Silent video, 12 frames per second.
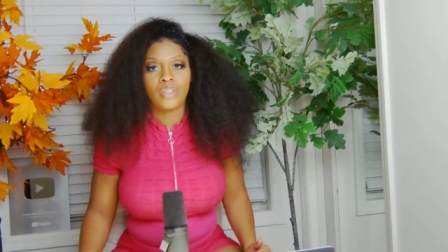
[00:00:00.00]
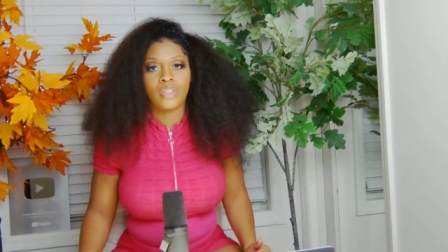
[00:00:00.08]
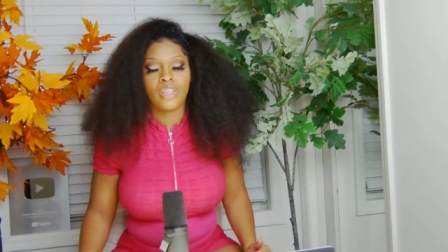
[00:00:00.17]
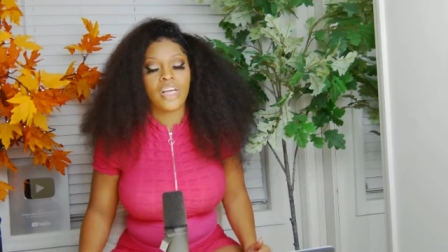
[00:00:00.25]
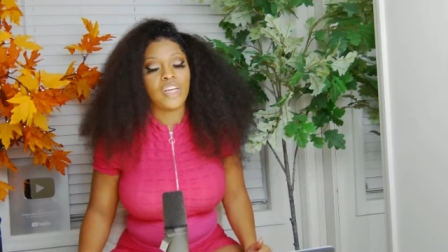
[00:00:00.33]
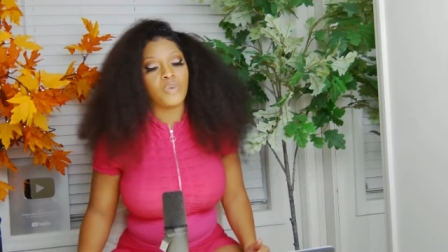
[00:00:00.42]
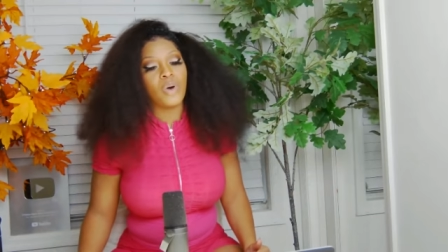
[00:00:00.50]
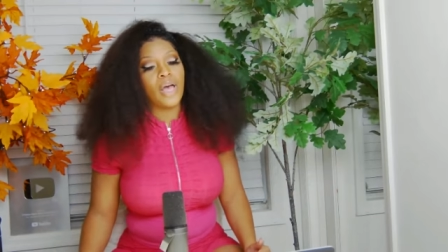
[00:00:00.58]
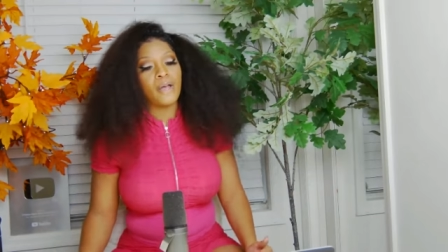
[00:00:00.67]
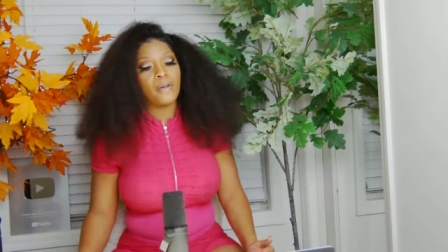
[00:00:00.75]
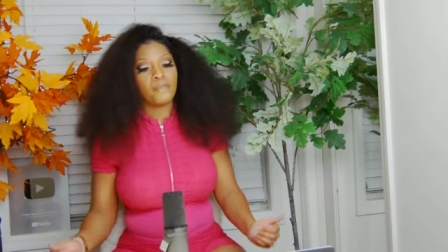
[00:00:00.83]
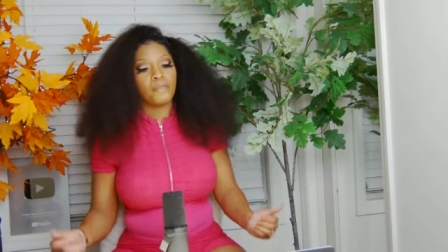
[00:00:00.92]

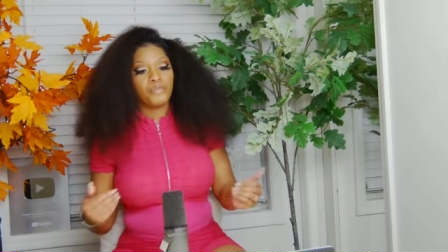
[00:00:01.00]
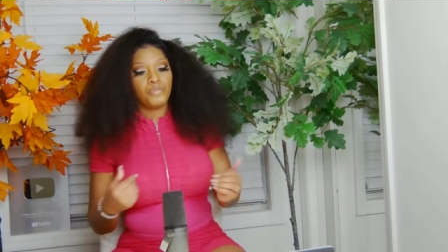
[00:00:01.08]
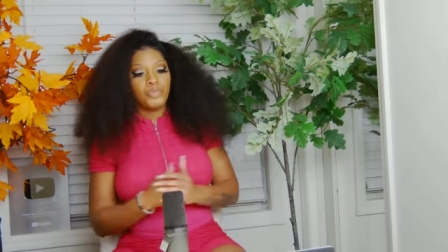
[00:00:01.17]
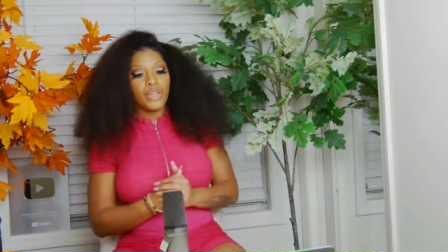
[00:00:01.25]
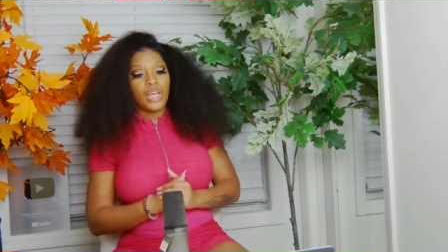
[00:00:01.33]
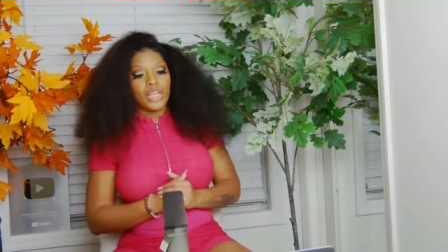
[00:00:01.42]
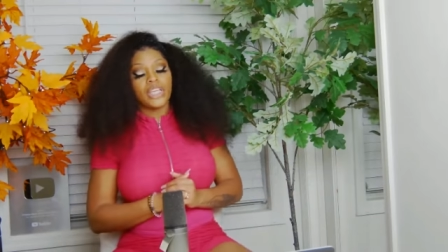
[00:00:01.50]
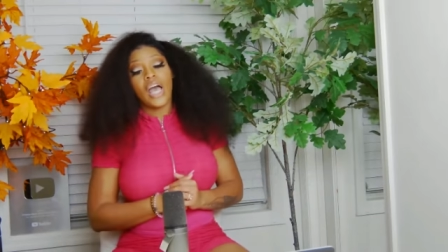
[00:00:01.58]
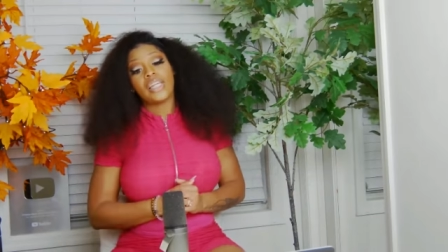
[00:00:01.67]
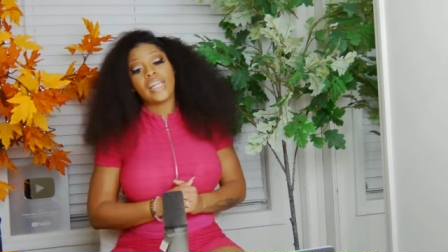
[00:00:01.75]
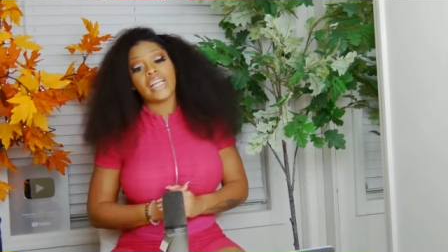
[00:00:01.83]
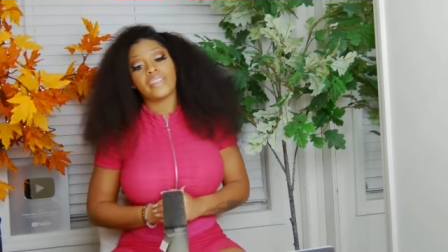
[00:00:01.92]
Anyway,
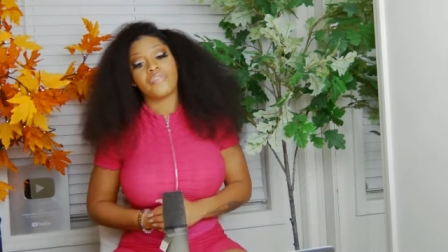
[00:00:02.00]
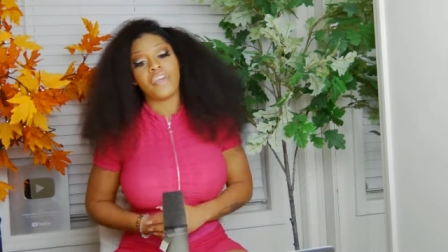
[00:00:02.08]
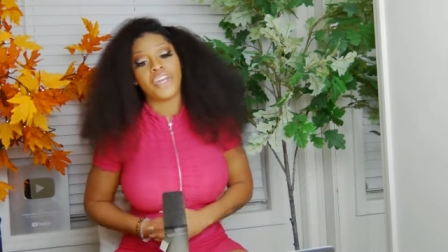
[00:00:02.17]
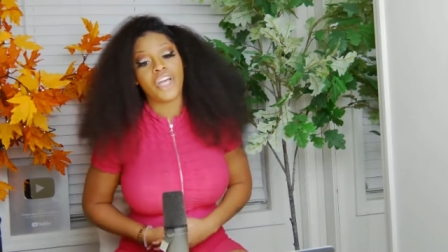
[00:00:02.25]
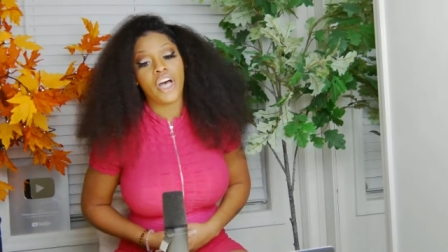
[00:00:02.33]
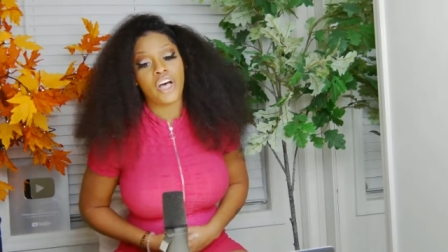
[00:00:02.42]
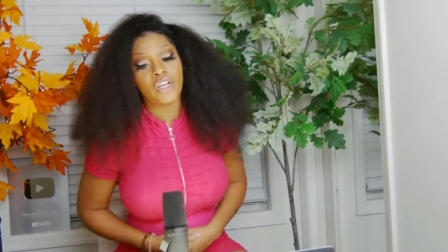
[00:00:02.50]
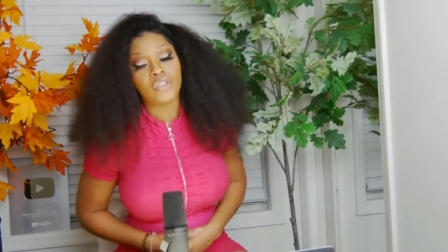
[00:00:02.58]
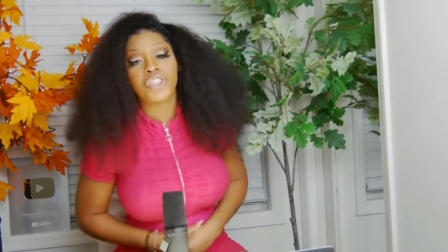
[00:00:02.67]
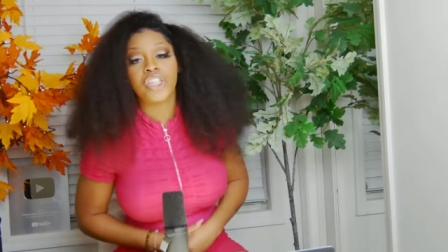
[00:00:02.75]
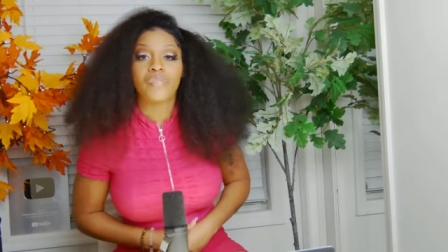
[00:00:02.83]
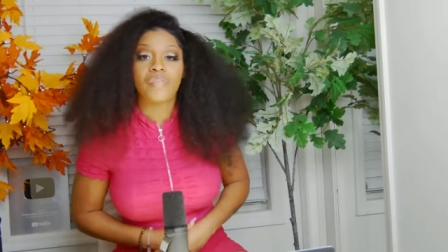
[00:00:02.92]
y'all like the video,
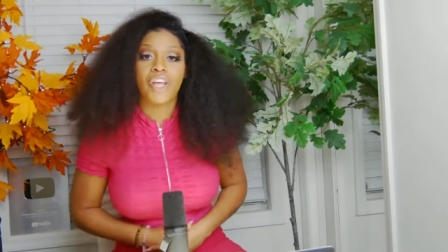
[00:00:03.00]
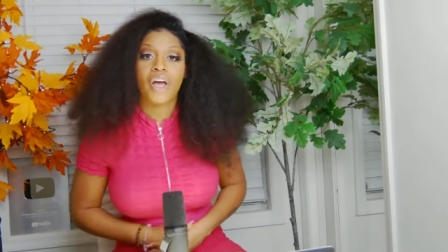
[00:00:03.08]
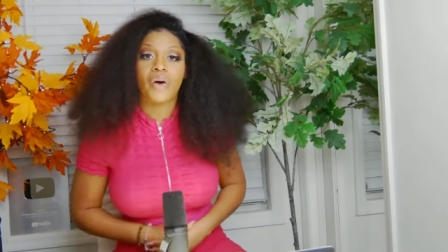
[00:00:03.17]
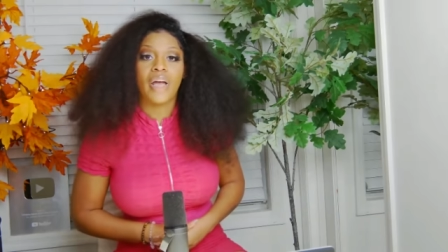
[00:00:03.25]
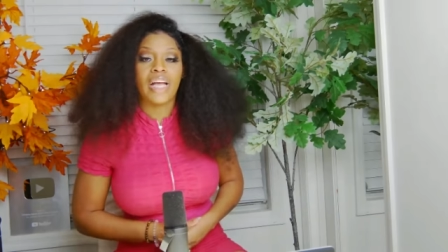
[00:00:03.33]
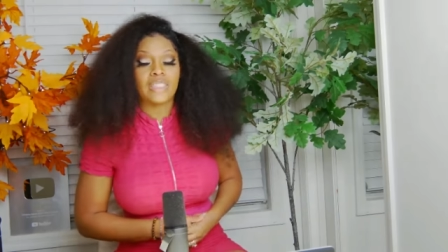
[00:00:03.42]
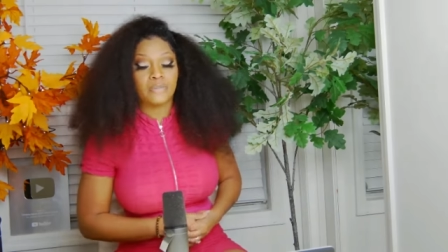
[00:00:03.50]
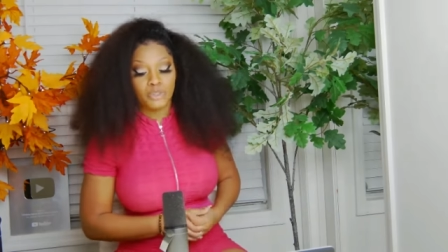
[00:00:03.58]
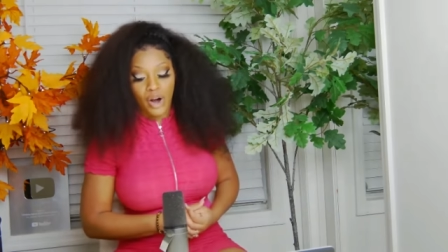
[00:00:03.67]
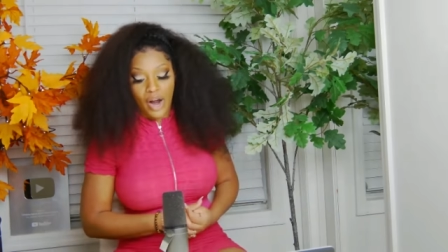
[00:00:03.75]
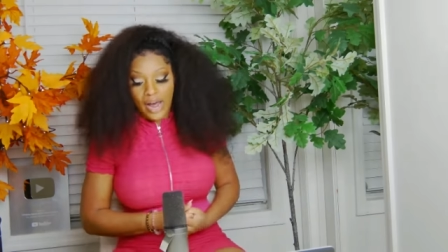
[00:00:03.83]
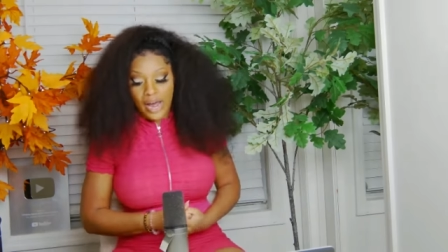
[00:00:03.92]
share the video and
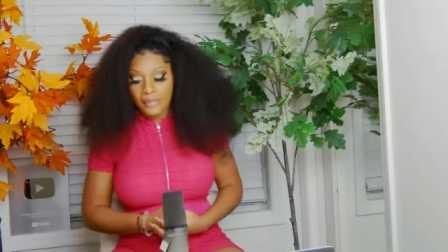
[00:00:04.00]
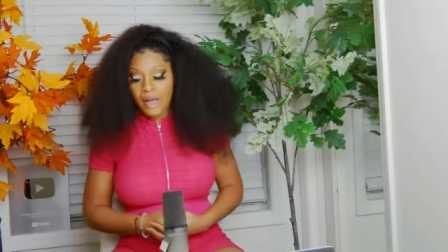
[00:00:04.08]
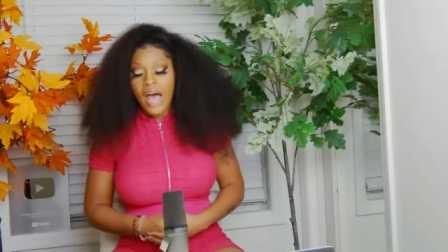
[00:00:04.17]
subscribe.